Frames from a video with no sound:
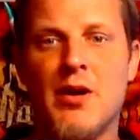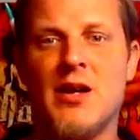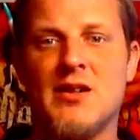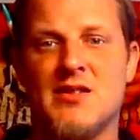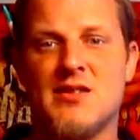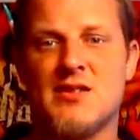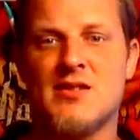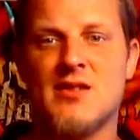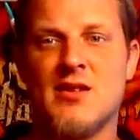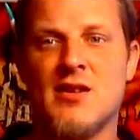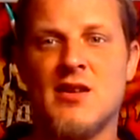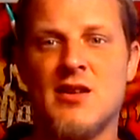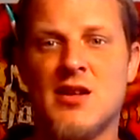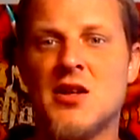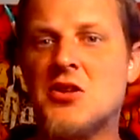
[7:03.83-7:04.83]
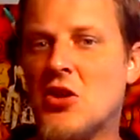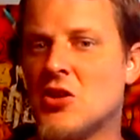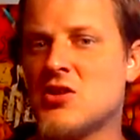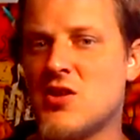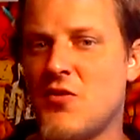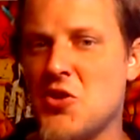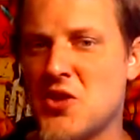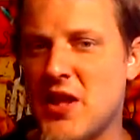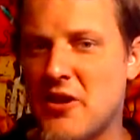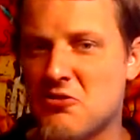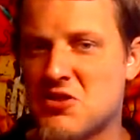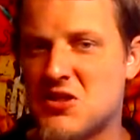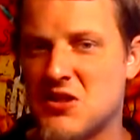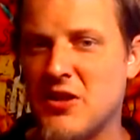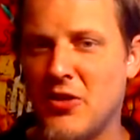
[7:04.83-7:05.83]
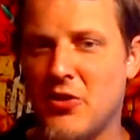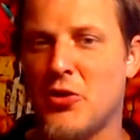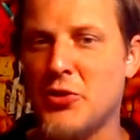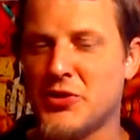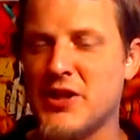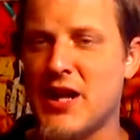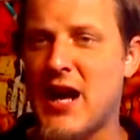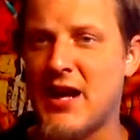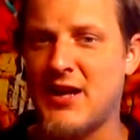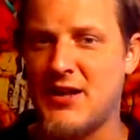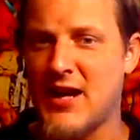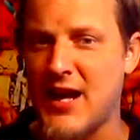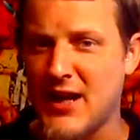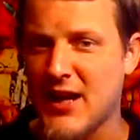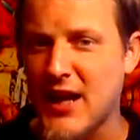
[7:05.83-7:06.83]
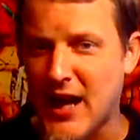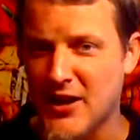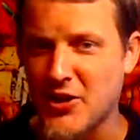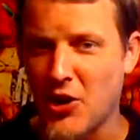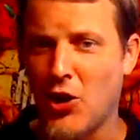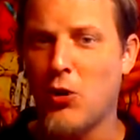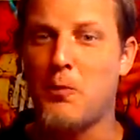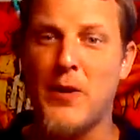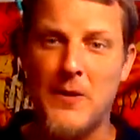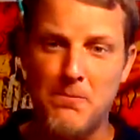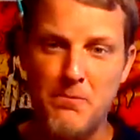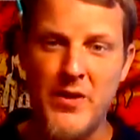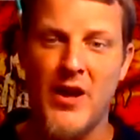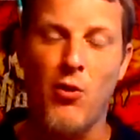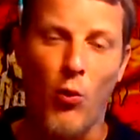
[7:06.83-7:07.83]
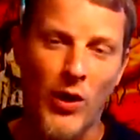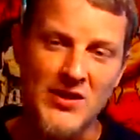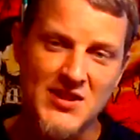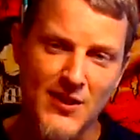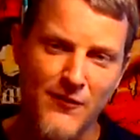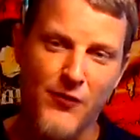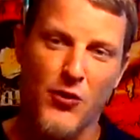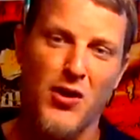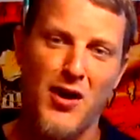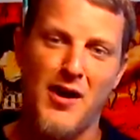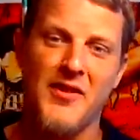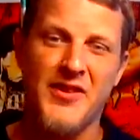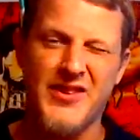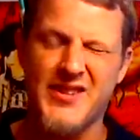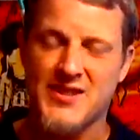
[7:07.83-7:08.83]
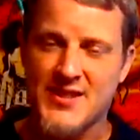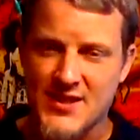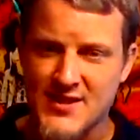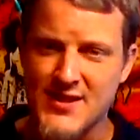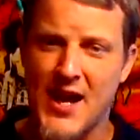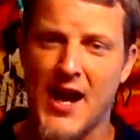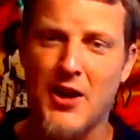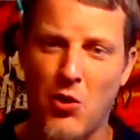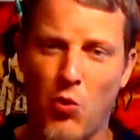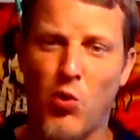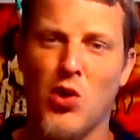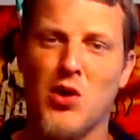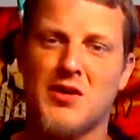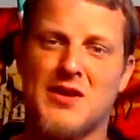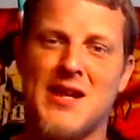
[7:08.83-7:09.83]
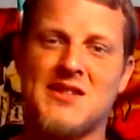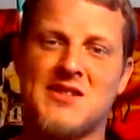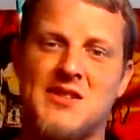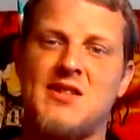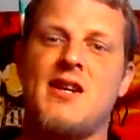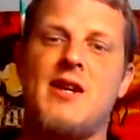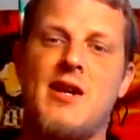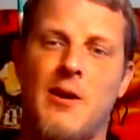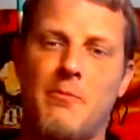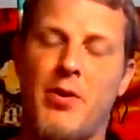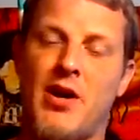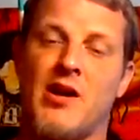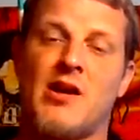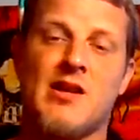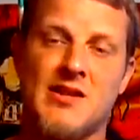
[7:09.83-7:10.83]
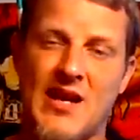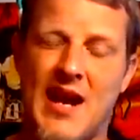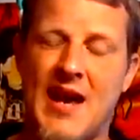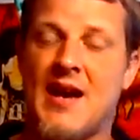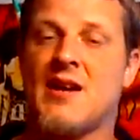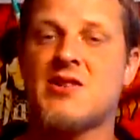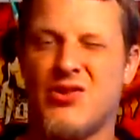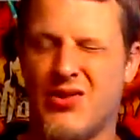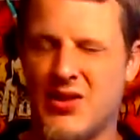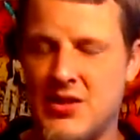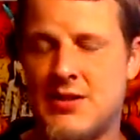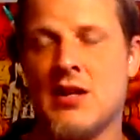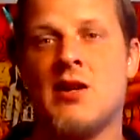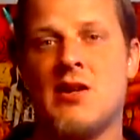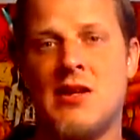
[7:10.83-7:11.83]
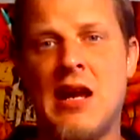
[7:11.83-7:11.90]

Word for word: months, can those of you that are still holding on and hanging on to hope admit once and for all that this is not a work that CM Punk has actually done?